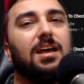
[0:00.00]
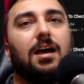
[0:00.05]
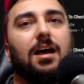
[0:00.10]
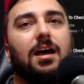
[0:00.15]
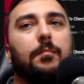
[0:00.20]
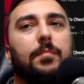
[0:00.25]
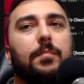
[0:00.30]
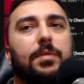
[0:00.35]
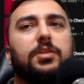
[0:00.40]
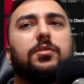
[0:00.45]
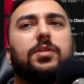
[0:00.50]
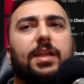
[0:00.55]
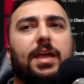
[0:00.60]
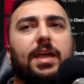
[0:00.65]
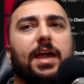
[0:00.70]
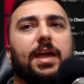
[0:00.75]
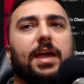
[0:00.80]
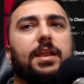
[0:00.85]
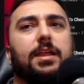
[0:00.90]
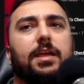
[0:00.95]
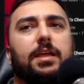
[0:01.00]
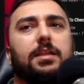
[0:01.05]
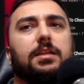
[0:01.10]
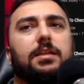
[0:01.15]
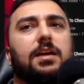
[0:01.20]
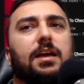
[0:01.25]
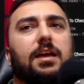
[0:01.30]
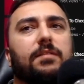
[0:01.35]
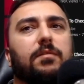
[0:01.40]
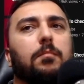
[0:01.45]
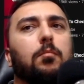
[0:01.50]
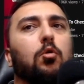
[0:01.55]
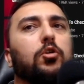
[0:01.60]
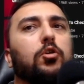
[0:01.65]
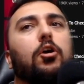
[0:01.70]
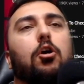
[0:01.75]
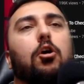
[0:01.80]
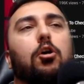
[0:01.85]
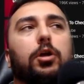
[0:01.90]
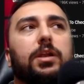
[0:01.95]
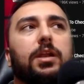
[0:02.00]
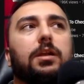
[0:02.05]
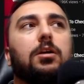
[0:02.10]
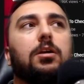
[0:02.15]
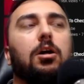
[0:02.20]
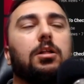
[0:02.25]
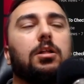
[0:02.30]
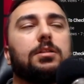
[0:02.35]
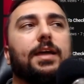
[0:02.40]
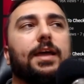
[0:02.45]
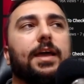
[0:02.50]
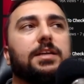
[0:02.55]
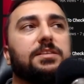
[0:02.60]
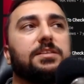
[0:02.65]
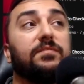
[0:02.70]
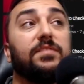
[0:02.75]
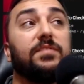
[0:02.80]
but you can add it kind of a more targeted call to action.